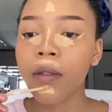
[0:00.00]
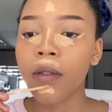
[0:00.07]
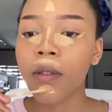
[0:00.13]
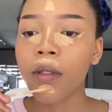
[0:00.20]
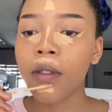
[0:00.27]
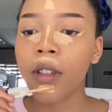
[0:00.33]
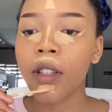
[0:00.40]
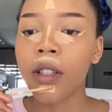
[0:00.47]

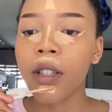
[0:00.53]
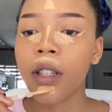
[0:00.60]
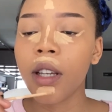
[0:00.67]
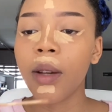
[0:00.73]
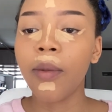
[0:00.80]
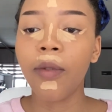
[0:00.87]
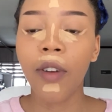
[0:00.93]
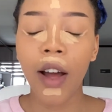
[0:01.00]
the
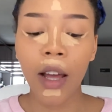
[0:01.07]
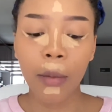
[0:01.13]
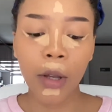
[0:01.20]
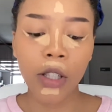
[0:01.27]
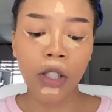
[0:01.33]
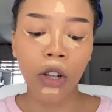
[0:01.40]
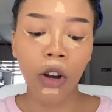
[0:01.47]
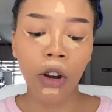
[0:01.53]
same vibe
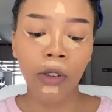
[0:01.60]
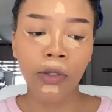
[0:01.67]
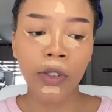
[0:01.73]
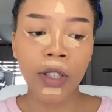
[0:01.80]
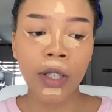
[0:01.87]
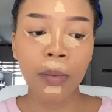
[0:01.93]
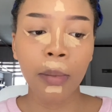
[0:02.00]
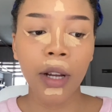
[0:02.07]
as The
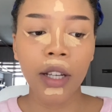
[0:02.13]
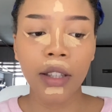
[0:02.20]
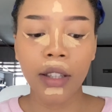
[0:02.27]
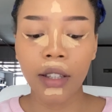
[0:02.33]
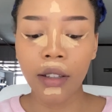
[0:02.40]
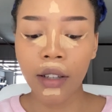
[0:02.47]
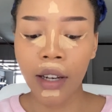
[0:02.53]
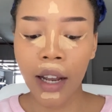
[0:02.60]
Office, but
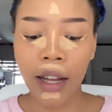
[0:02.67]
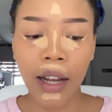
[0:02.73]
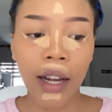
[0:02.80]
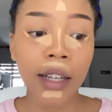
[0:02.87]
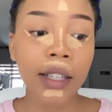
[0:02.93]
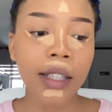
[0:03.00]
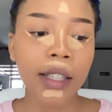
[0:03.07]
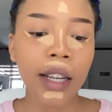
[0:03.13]
like
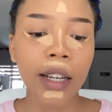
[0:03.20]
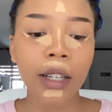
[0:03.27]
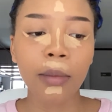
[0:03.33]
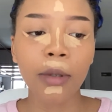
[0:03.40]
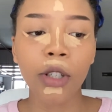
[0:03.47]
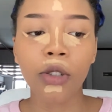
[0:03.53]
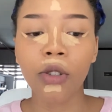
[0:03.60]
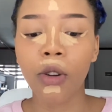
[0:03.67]

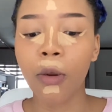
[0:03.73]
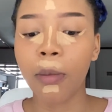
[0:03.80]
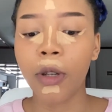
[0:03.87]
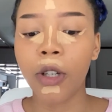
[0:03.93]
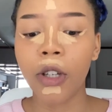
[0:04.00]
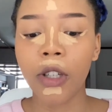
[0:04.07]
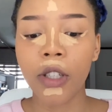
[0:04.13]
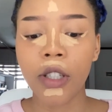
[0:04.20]
understandably so
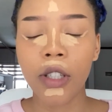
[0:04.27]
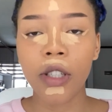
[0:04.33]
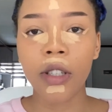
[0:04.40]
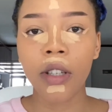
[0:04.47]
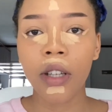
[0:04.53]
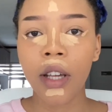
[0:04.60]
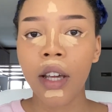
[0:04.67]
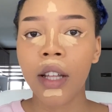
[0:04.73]
because
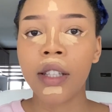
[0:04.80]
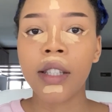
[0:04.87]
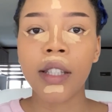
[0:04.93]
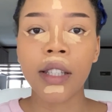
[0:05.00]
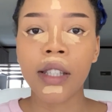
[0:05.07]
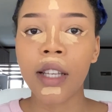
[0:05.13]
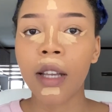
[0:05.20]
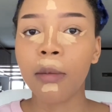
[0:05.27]
it's the
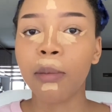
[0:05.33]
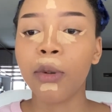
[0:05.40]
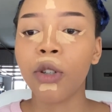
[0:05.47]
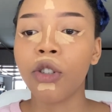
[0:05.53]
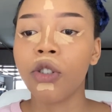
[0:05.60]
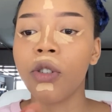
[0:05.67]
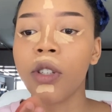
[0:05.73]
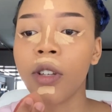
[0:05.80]
same
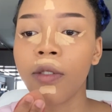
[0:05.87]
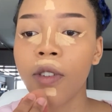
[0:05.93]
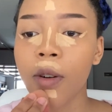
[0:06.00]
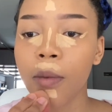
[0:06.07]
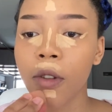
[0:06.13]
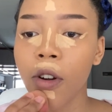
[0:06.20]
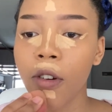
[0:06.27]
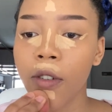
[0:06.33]
producer from
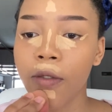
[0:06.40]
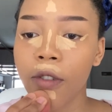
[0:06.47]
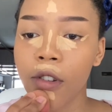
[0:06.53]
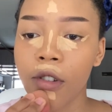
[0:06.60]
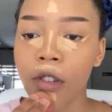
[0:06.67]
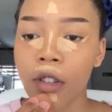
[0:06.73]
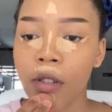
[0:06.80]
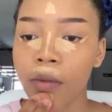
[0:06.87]
The
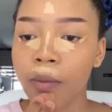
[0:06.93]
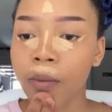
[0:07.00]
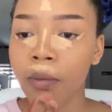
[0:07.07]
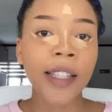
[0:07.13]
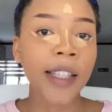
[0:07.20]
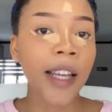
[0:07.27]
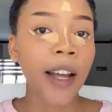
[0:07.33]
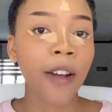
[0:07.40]
Office.
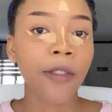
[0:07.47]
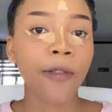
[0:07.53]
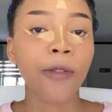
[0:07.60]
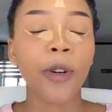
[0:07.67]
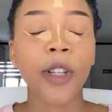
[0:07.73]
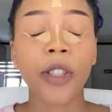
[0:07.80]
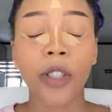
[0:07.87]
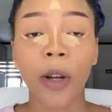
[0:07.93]
Let's have, for
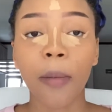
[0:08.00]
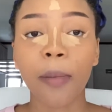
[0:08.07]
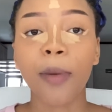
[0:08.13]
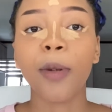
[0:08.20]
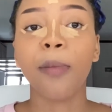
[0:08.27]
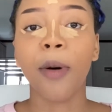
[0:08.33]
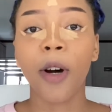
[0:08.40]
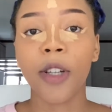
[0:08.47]
example,
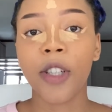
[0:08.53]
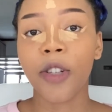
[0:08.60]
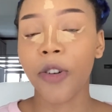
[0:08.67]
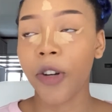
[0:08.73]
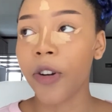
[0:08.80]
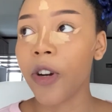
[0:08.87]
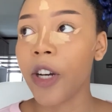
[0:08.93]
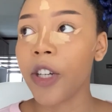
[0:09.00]
Parks and
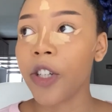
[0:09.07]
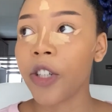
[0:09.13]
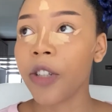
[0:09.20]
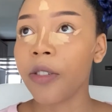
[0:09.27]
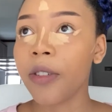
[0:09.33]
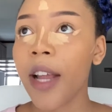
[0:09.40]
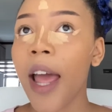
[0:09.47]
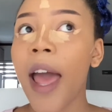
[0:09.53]

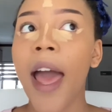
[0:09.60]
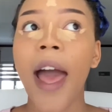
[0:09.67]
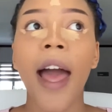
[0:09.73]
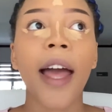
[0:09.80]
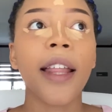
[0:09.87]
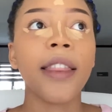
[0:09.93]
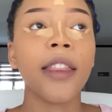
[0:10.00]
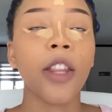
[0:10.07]
Recreation
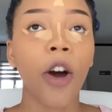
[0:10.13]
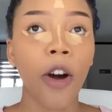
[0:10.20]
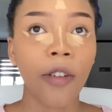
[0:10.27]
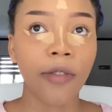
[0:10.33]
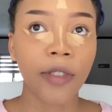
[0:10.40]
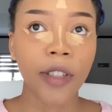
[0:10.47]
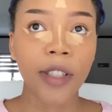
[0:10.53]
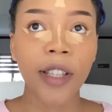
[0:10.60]
and The
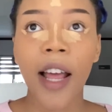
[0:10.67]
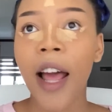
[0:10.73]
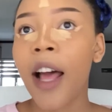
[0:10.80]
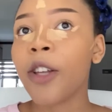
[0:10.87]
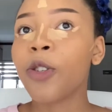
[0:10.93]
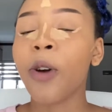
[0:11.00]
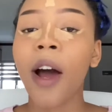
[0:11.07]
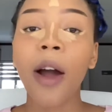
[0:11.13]
Office.
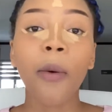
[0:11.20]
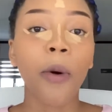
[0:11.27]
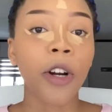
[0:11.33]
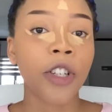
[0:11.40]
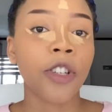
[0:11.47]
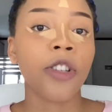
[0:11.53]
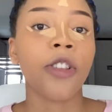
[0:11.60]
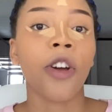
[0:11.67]
So I
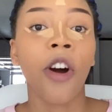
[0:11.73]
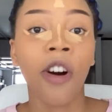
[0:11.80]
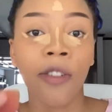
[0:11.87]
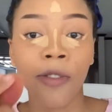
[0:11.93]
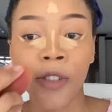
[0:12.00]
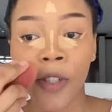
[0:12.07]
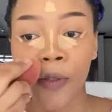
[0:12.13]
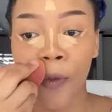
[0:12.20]
watched The
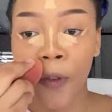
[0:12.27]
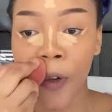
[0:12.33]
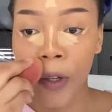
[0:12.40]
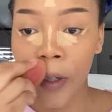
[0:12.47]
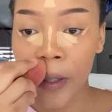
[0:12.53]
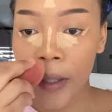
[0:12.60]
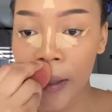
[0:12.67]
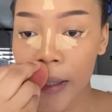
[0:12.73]
Office
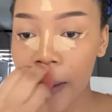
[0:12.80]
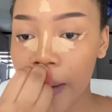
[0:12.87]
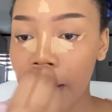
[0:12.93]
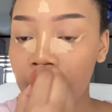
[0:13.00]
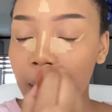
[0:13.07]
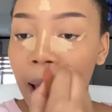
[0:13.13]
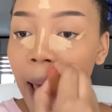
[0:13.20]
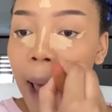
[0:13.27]
first.
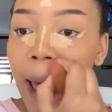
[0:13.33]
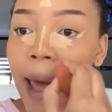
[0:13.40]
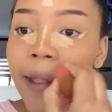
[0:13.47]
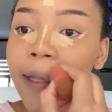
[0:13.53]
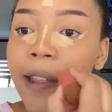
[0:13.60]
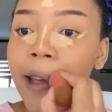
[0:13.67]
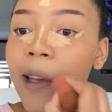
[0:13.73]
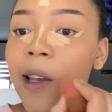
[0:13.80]

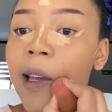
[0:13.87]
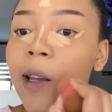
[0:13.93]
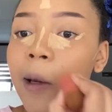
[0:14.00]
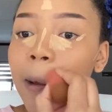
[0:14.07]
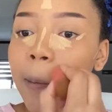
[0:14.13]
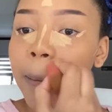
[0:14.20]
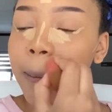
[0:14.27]
And then